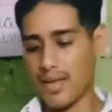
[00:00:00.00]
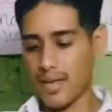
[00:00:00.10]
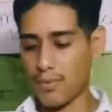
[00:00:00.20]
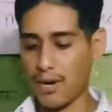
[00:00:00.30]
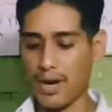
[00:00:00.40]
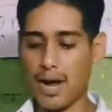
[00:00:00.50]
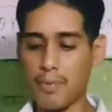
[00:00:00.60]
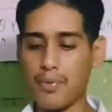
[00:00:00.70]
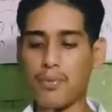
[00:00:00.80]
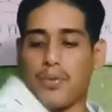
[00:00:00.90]
And what
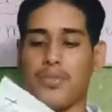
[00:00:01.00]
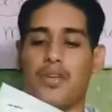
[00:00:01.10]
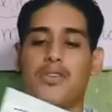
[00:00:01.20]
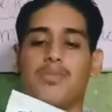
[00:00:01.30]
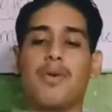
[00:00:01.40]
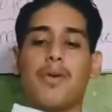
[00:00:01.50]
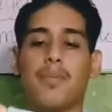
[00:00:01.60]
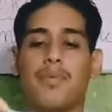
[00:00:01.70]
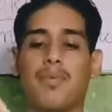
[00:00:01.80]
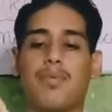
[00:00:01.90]
happened with this
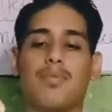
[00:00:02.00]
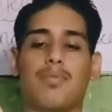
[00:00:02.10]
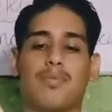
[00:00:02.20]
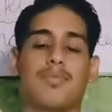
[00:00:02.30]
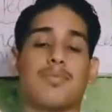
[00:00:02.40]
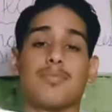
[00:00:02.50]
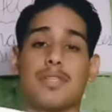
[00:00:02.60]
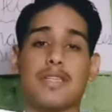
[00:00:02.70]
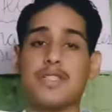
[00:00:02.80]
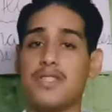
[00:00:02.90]
verb?
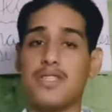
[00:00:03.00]
Is